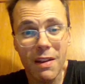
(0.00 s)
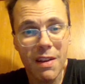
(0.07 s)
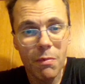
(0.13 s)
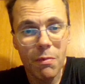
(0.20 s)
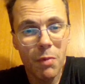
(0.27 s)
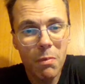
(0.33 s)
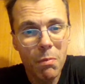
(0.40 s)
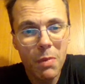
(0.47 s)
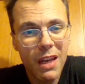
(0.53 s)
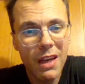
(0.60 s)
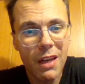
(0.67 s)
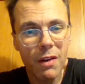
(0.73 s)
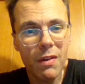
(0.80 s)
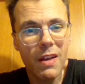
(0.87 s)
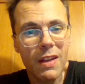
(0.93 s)
It wouldn't be
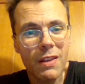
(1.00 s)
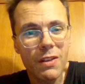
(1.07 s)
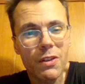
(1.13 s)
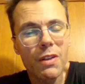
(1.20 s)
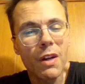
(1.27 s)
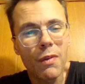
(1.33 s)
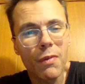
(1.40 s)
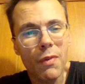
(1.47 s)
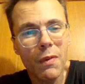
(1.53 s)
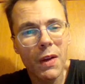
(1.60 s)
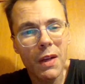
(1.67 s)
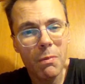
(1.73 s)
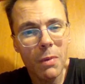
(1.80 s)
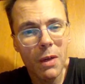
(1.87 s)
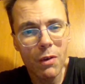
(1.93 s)
any of that stuff if I
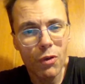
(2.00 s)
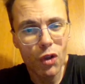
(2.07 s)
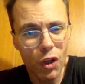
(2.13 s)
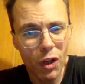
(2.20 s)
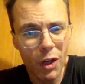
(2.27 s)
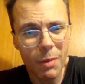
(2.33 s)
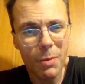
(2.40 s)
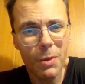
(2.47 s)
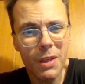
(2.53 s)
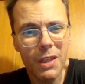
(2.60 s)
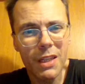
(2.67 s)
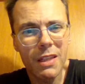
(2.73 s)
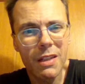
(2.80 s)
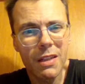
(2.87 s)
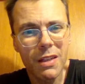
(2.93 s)
had my old job,
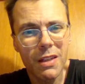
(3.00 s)
right?